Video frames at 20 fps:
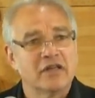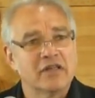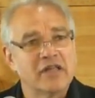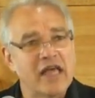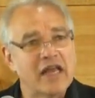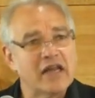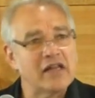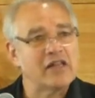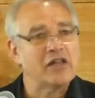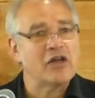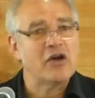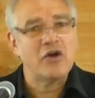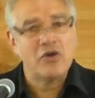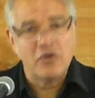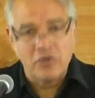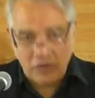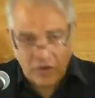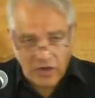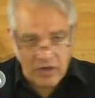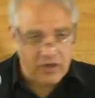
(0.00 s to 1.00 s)
let
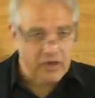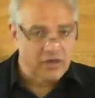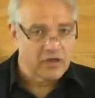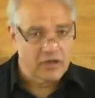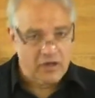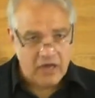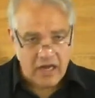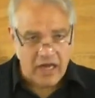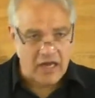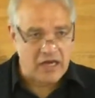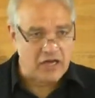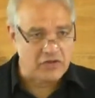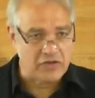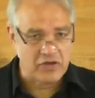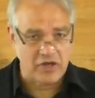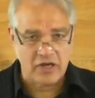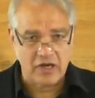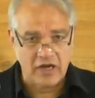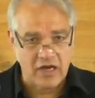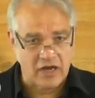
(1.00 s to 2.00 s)
alone
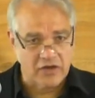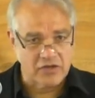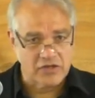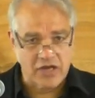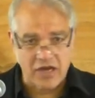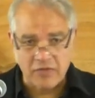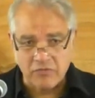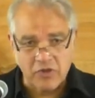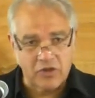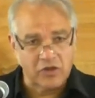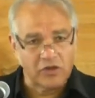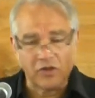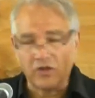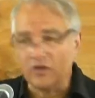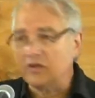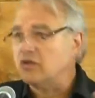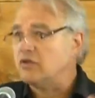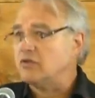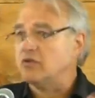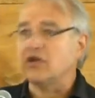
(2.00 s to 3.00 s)
anything else. I'm
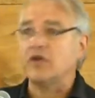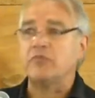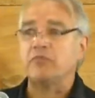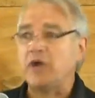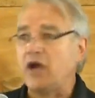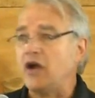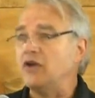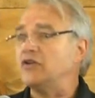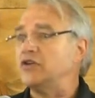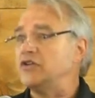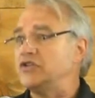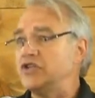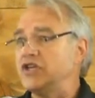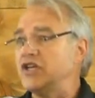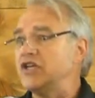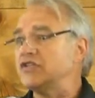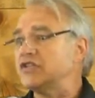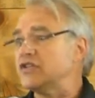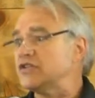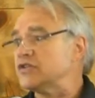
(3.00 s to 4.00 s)
the compared to
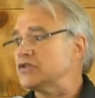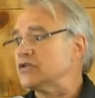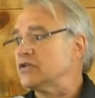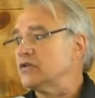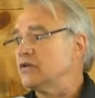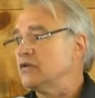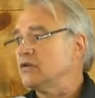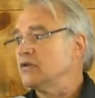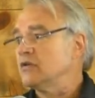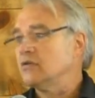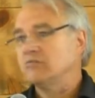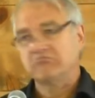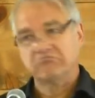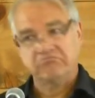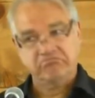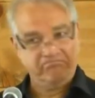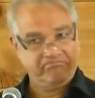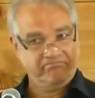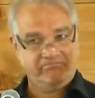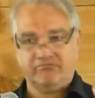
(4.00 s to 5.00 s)
Jesus,
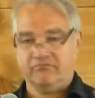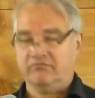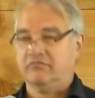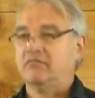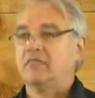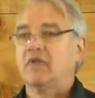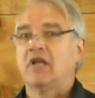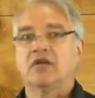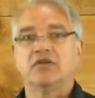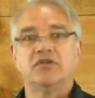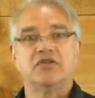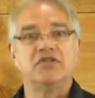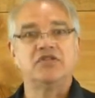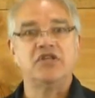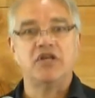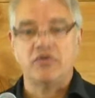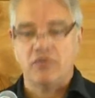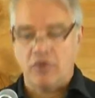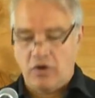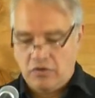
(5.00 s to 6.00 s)

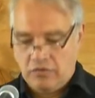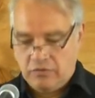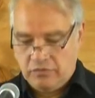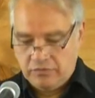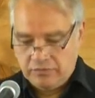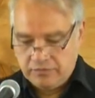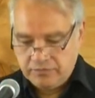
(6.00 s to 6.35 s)
zero.